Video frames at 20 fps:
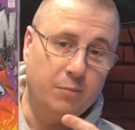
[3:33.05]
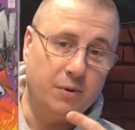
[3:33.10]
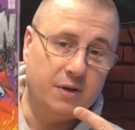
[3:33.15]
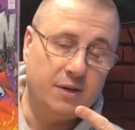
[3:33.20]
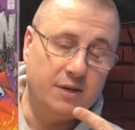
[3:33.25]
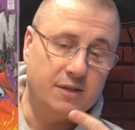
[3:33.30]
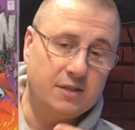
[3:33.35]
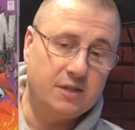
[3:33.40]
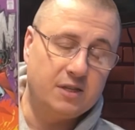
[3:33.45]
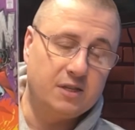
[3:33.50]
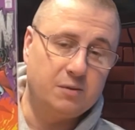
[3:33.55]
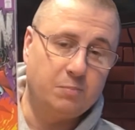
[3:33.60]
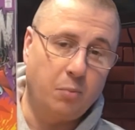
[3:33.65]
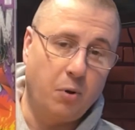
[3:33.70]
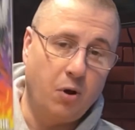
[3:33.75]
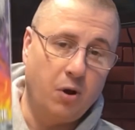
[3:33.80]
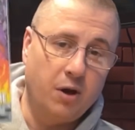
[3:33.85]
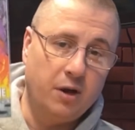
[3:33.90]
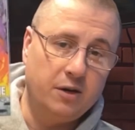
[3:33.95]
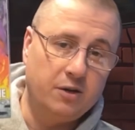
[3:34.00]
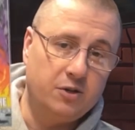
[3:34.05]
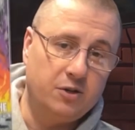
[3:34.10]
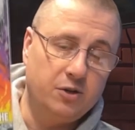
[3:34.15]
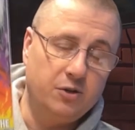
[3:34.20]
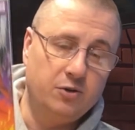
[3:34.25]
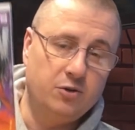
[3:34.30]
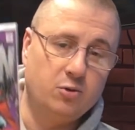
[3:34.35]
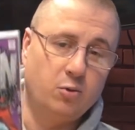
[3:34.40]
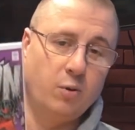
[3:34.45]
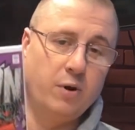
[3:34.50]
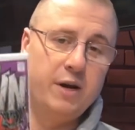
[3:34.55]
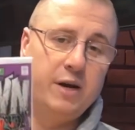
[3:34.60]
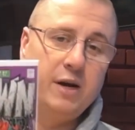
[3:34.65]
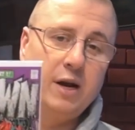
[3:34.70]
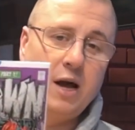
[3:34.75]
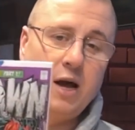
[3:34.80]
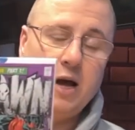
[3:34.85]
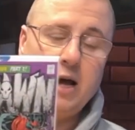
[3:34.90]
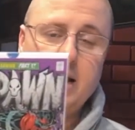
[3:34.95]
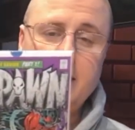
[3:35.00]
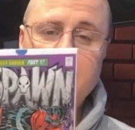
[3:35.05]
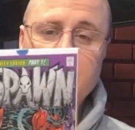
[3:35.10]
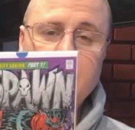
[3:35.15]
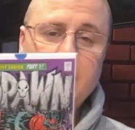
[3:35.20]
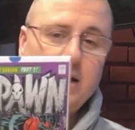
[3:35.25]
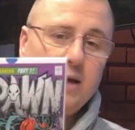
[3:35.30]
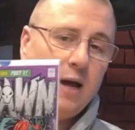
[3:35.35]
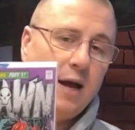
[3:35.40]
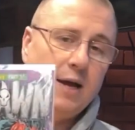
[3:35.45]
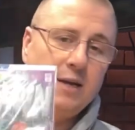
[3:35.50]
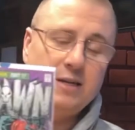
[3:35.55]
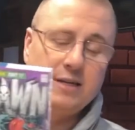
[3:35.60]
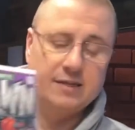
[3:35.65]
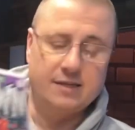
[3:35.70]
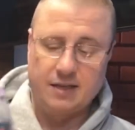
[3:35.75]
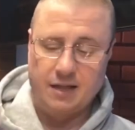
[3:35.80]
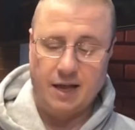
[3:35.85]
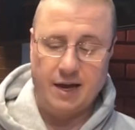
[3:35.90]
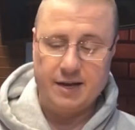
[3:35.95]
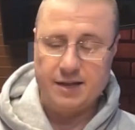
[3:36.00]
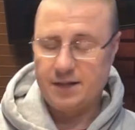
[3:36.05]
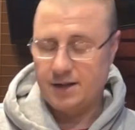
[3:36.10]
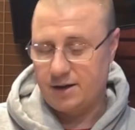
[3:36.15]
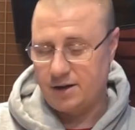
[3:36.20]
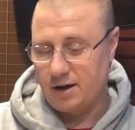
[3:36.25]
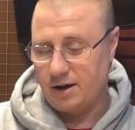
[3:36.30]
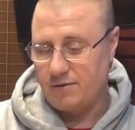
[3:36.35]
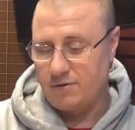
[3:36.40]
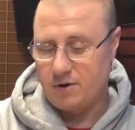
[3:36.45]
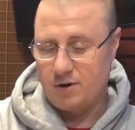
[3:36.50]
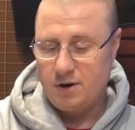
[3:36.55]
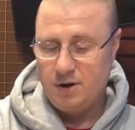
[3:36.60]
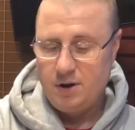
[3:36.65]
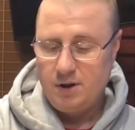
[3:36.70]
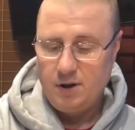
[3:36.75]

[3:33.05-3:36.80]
but this is Spawn 229. I just like the cover.